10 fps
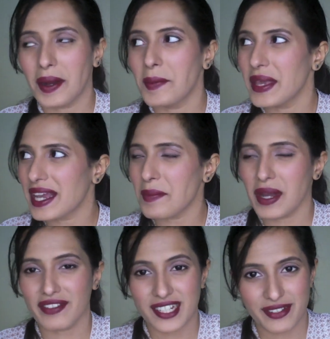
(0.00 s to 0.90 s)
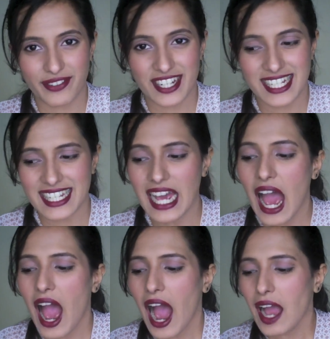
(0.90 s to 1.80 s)
makeup by Tiffany D.
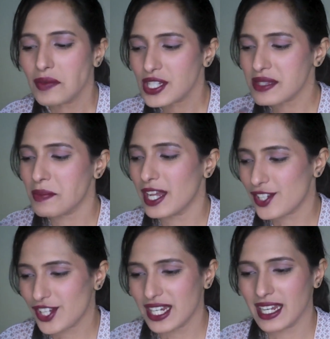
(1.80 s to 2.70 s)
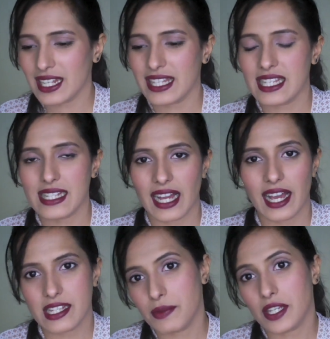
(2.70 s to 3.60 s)
I'm just mentioning these
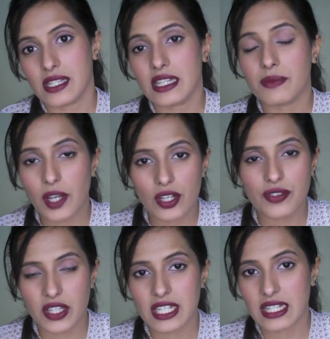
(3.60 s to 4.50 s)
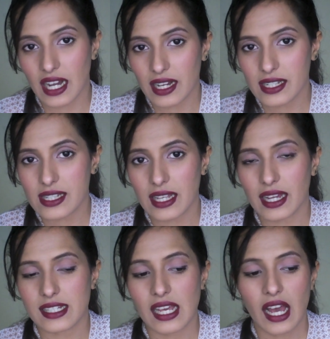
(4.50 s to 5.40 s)
guys because it's because of these guys
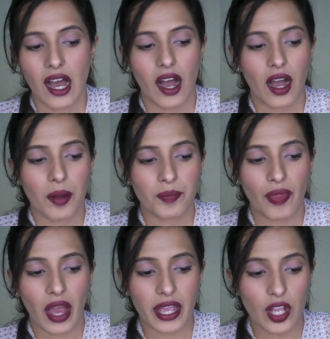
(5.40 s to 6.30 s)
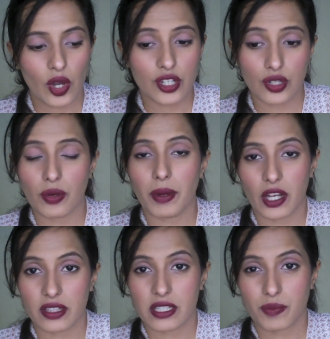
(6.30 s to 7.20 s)
that I got to know
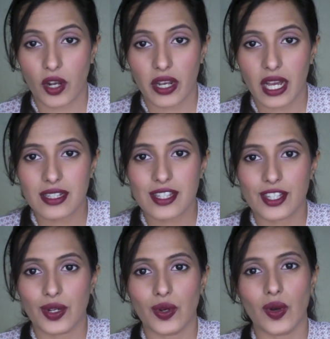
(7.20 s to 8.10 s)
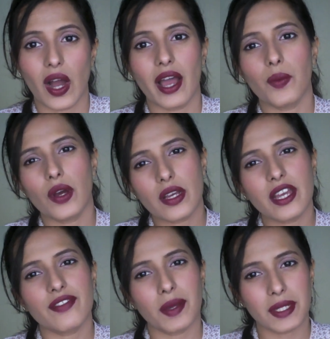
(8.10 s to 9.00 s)
about these products, so I want to
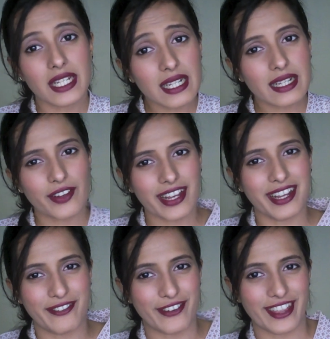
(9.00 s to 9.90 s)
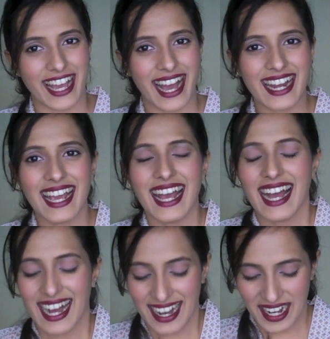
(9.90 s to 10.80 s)
give them a little credit for that.
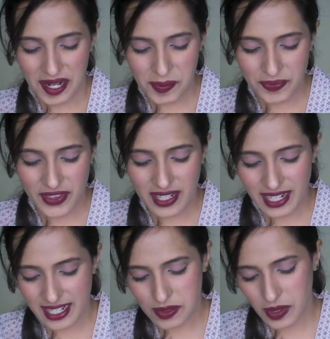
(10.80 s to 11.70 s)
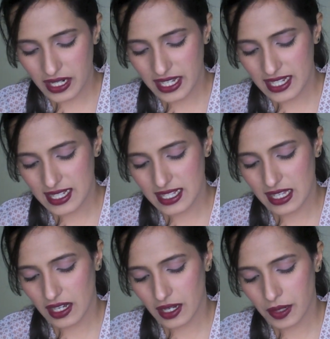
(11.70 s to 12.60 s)
The next one is
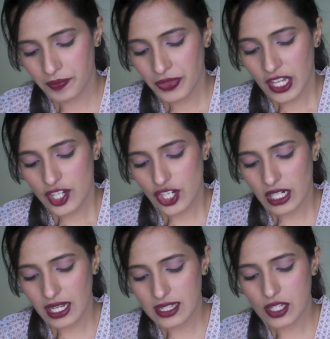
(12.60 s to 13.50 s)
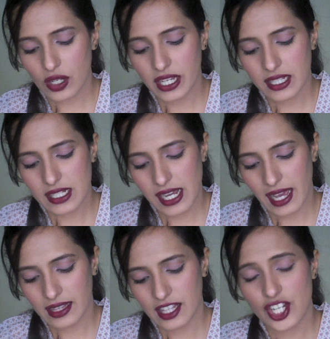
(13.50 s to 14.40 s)
the Chanel Soleil
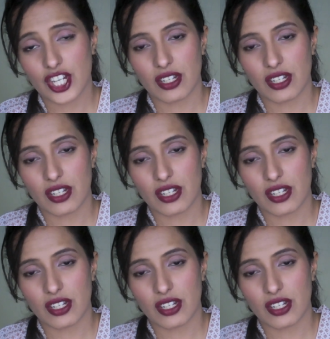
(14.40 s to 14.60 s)
Tan de